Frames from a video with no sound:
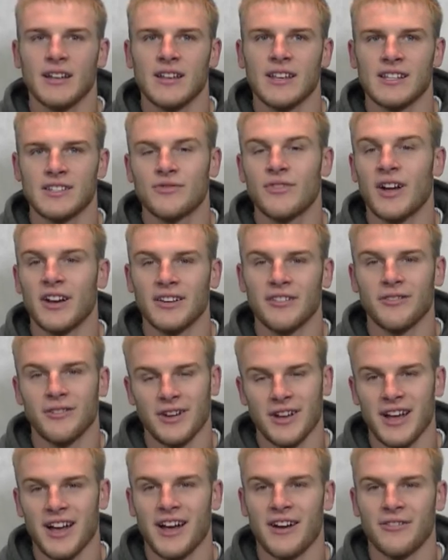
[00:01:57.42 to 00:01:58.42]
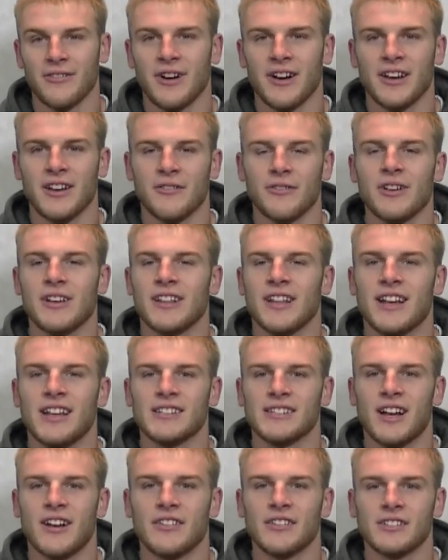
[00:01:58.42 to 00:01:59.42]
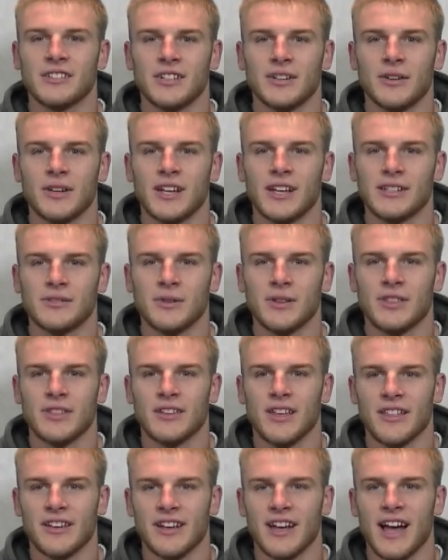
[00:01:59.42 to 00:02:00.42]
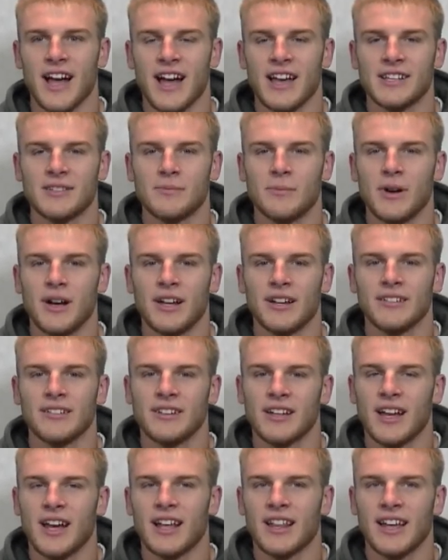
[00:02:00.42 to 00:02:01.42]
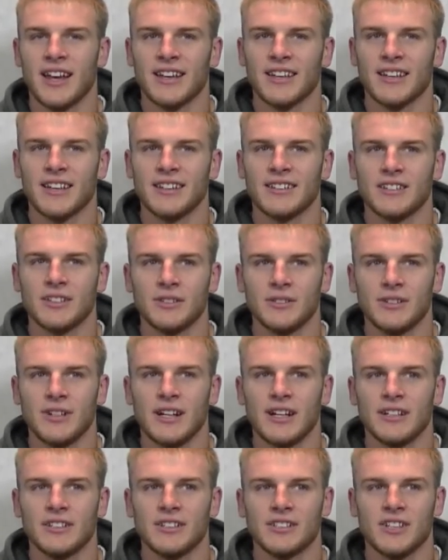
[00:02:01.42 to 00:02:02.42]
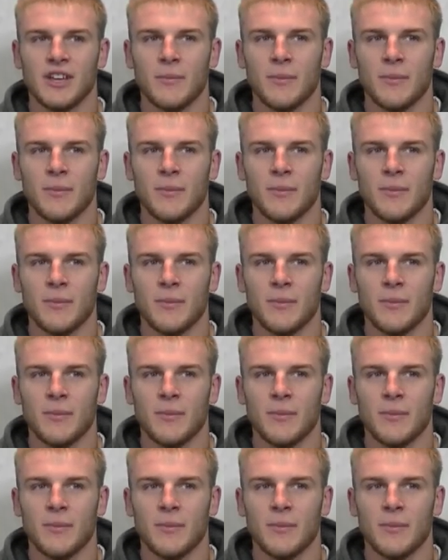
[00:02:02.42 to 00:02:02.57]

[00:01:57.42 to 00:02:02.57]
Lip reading: it's fun to run in the relays, obviously, because with the other guys, but I like it to just